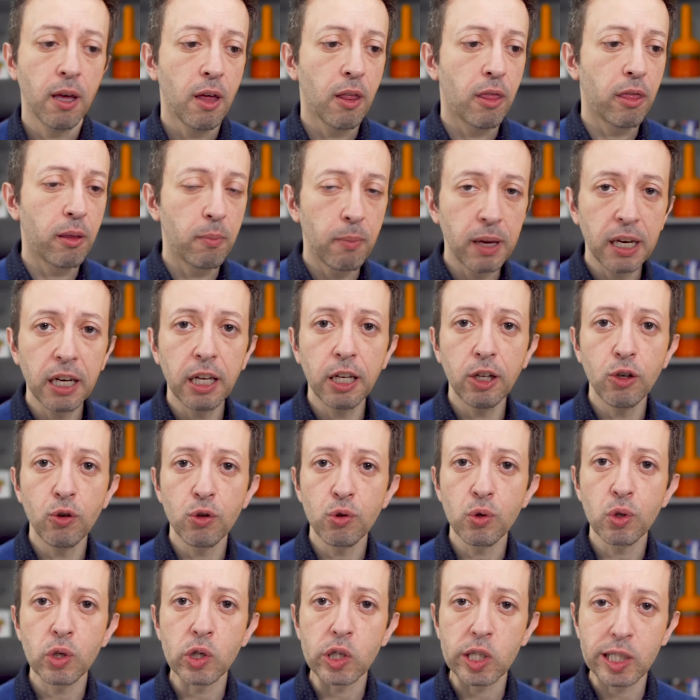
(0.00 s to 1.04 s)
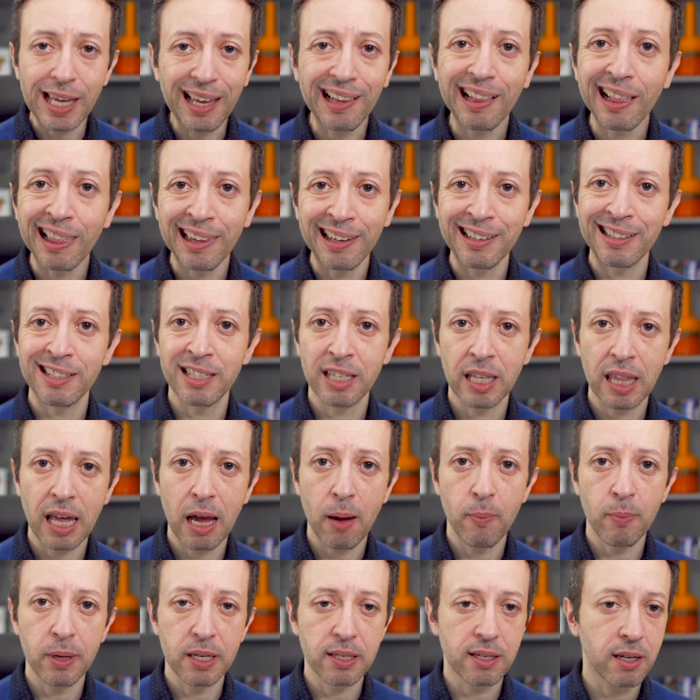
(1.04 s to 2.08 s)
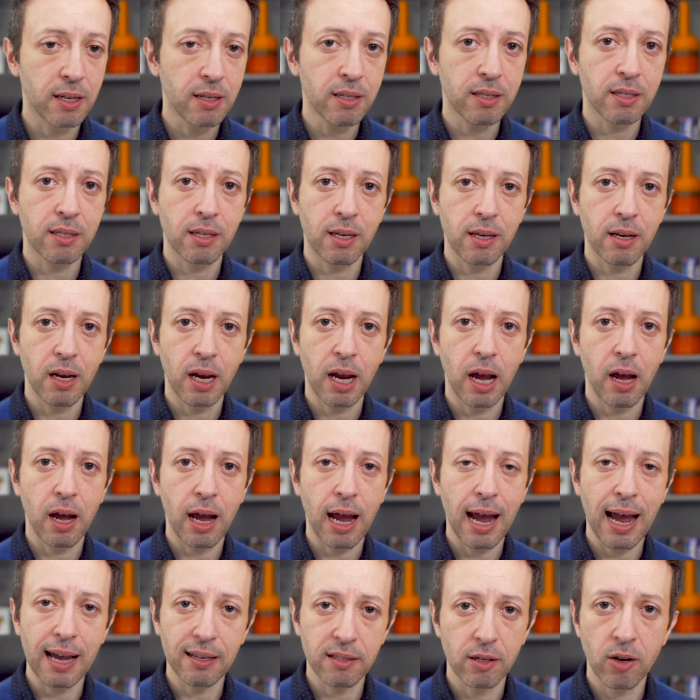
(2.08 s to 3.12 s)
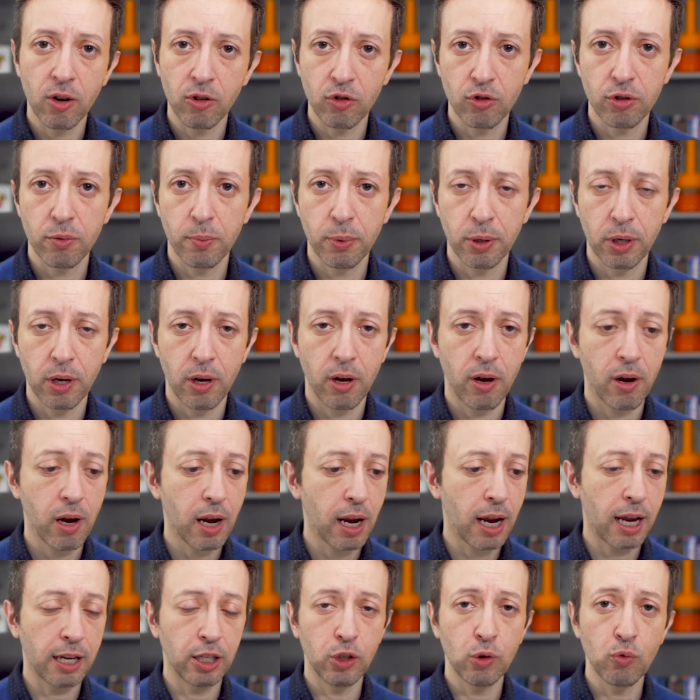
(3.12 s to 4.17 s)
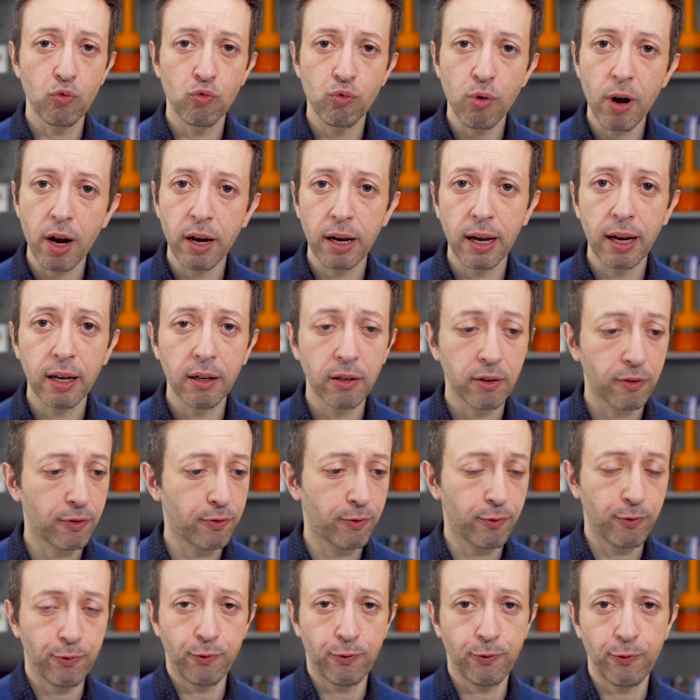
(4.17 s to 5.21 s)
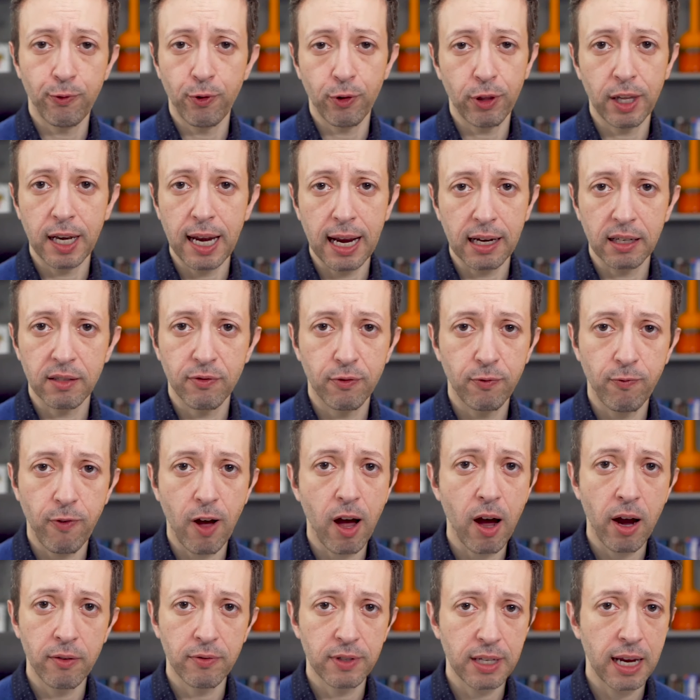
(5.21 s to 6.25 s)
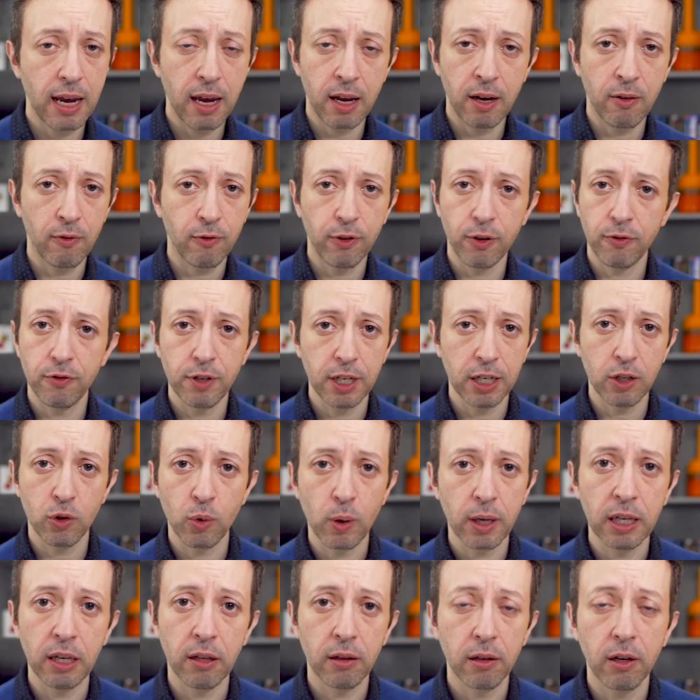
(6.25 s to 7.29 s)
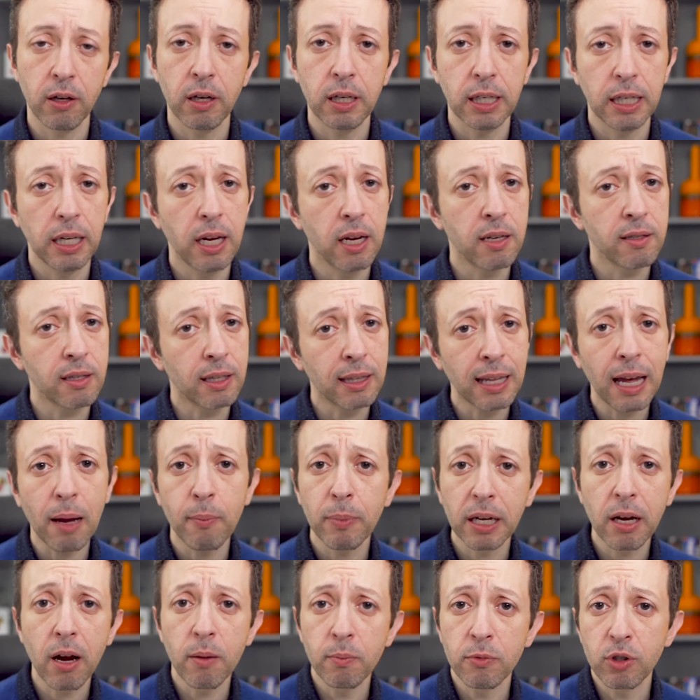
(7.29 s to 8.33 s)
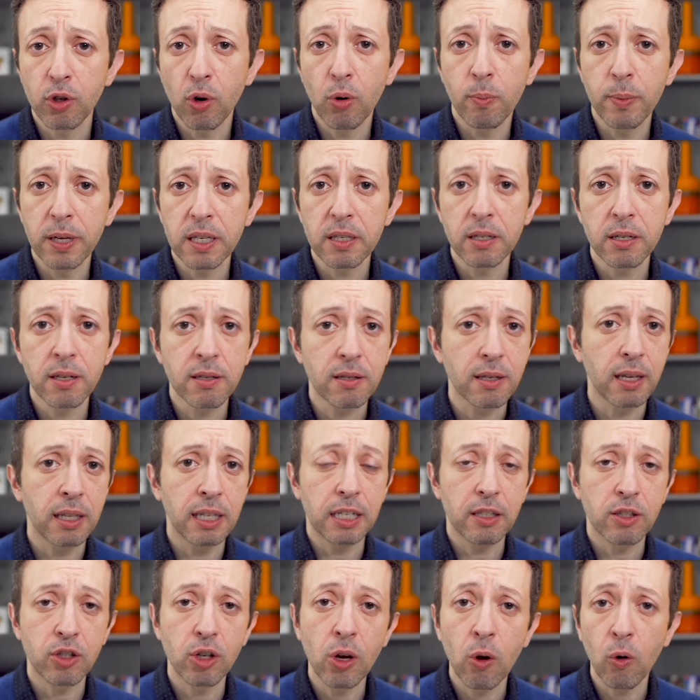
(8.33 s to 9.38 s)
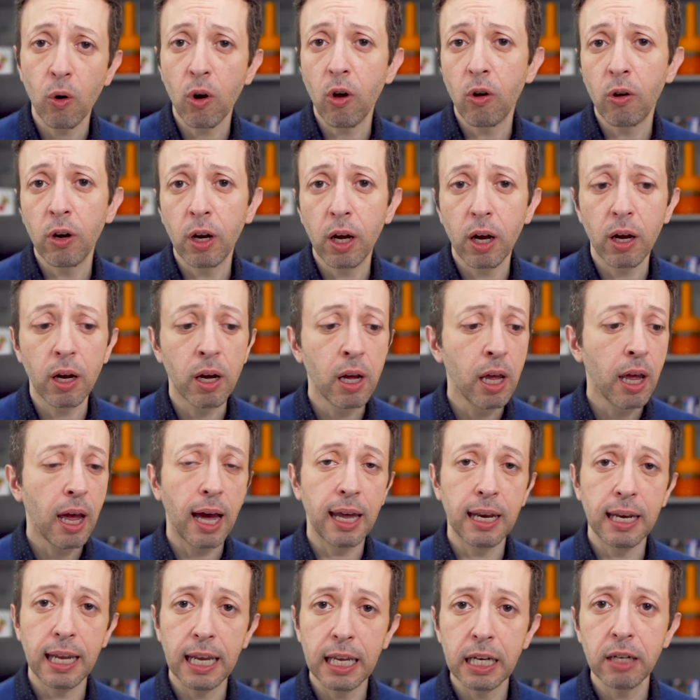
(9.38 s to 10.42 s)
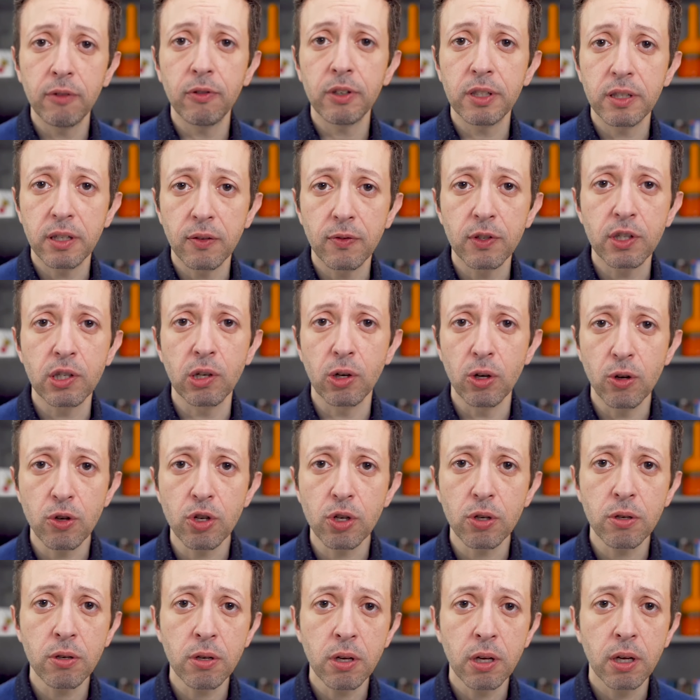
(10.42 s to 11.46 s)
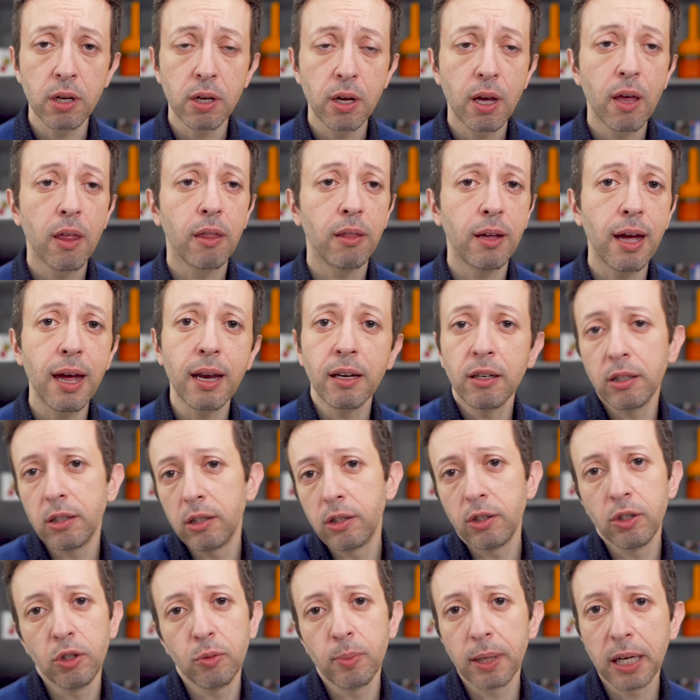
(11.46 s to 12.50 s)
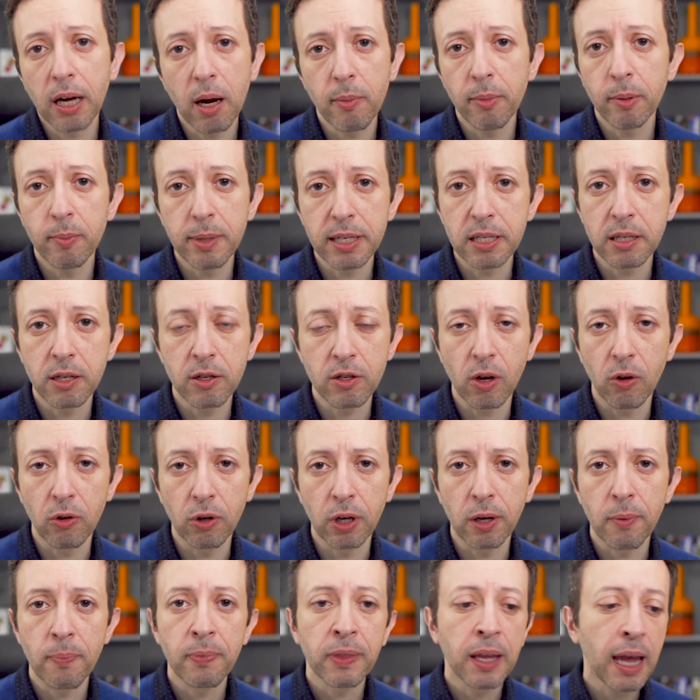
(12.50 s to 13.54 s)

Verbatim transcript: The minute you settle into that business as an entrepreneur and you run it for the next five, ten, fifteen, twenty, thirty years, and that becomes your business and it's no longer an innovative solution, then you become a business owner.